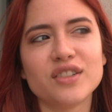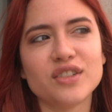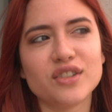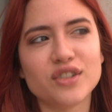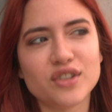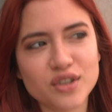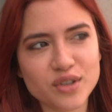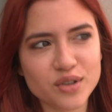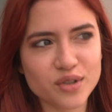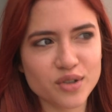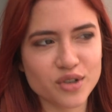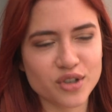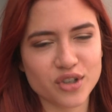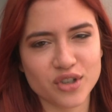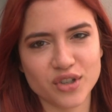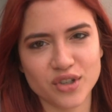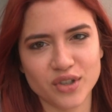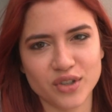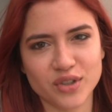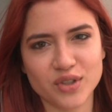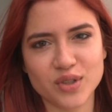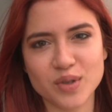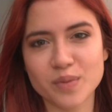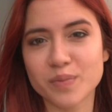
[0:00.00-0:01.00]
You
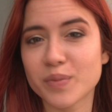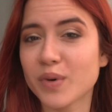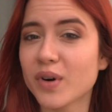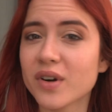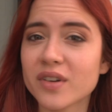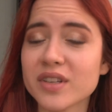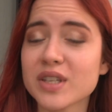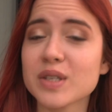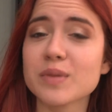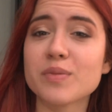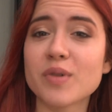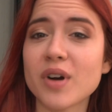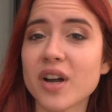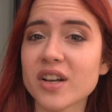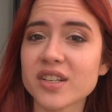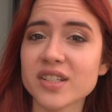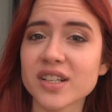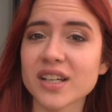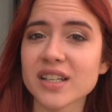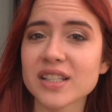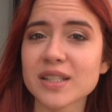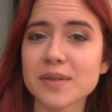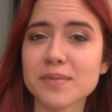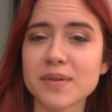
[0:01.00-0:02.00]
should support this
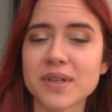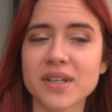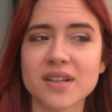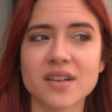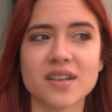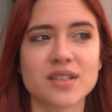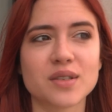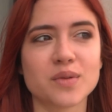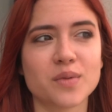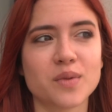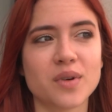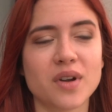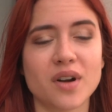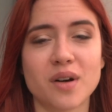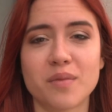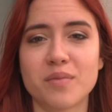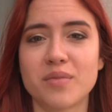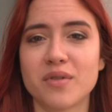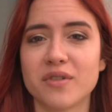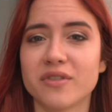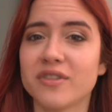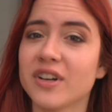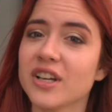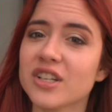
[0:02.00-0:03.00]
project because we are
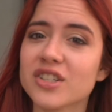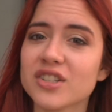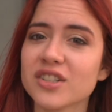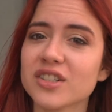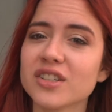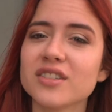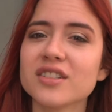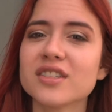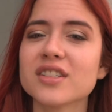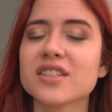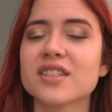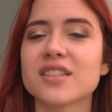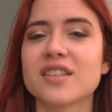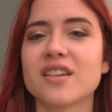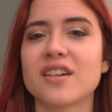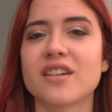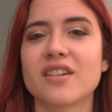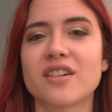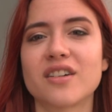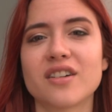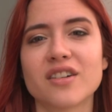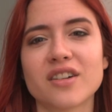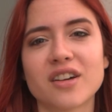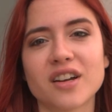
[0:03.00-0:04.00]
professionals
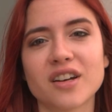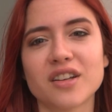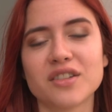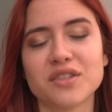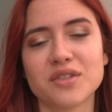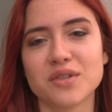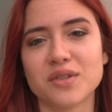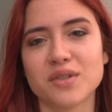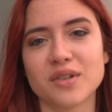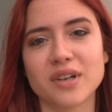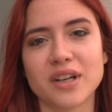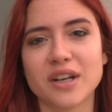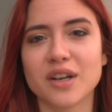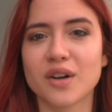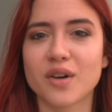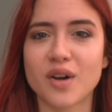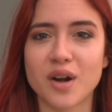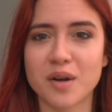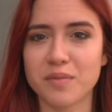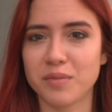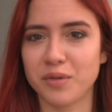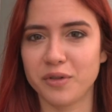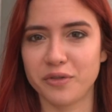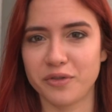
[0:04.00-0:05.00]
that are gonna do an
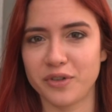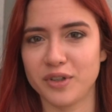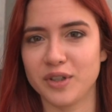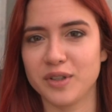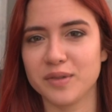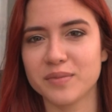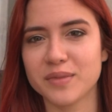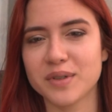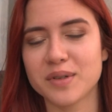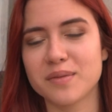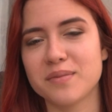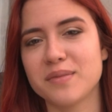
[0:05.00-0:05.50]
incredible film,